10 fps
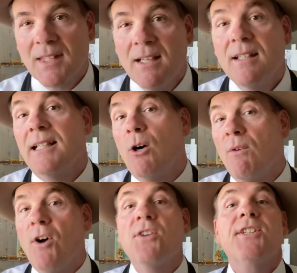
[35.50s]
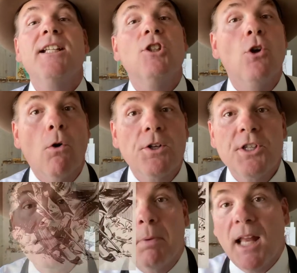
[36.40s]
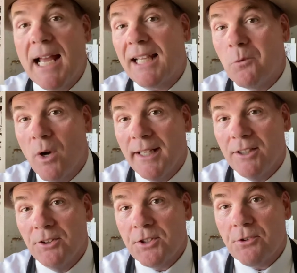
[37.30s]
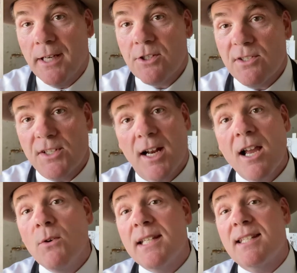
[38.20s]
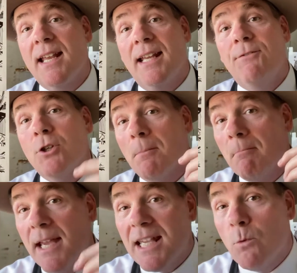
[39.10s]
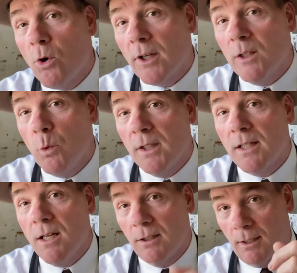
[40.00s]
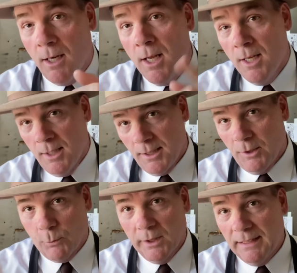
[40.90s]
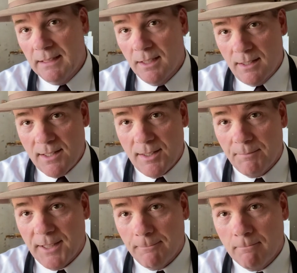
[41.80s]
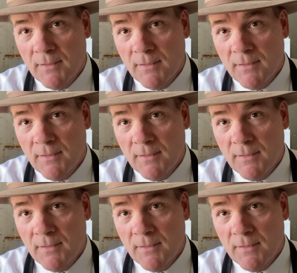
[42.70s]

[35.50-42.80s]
Now, we've all seen gorgeous black and white illustrations, and I always say, if you can make it work in one color, you've really done something.